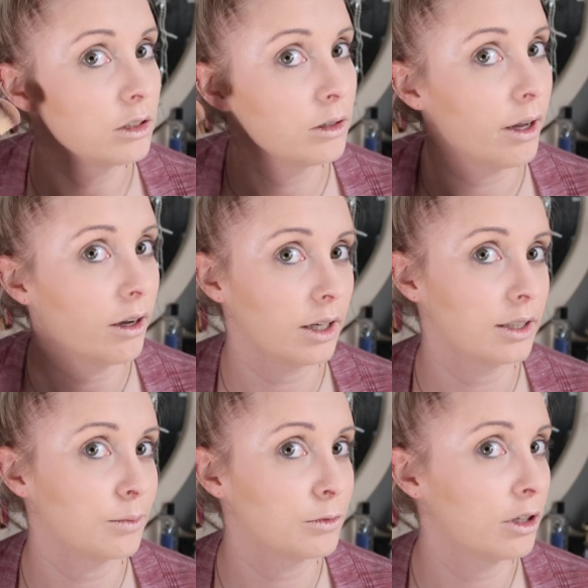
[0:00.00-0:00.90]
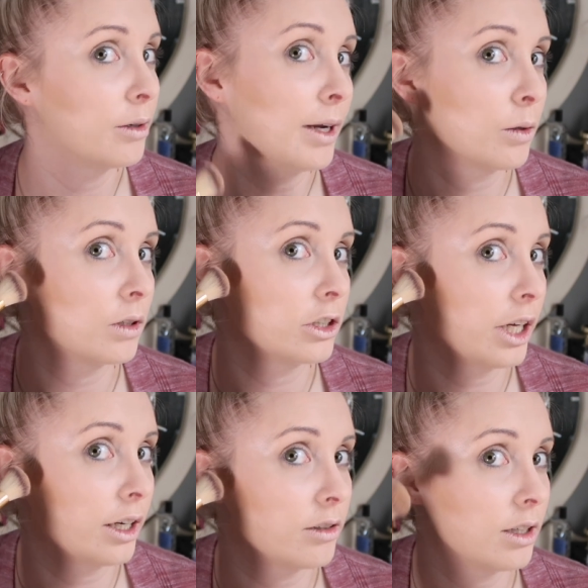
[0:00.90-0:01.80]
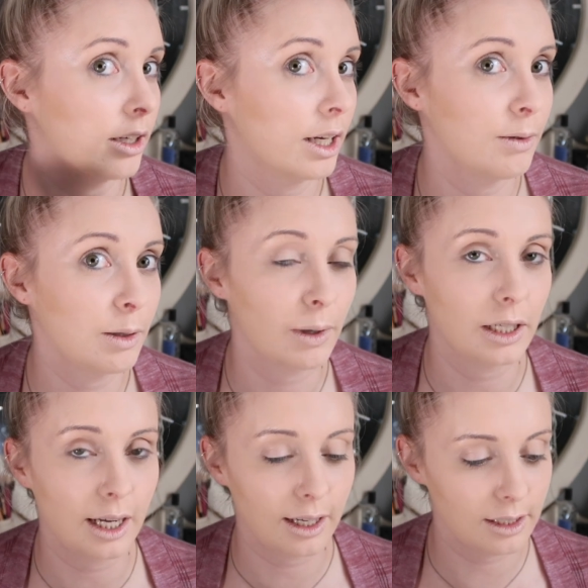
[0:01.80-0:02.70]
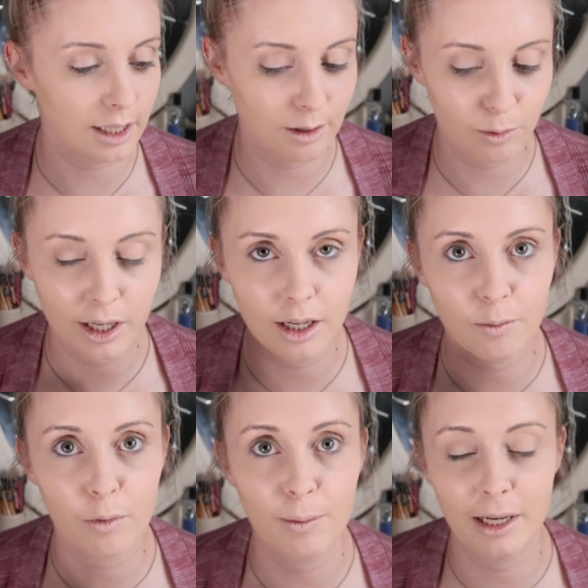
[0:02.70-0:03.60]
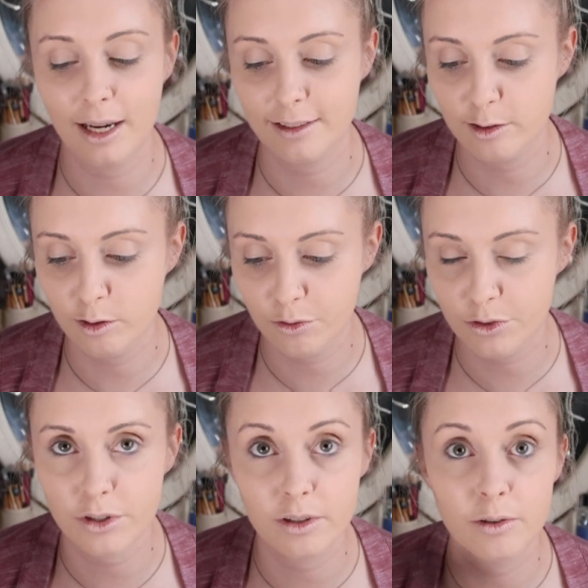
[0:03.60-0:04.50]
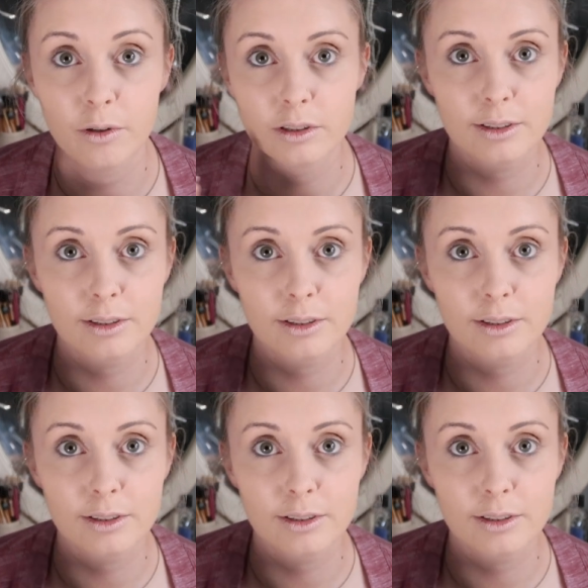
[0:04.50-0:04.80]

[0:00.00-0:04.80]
So yeah, guys, I'm sorry about all the shadows that are coming, but like I said, we're getting proper light soon, so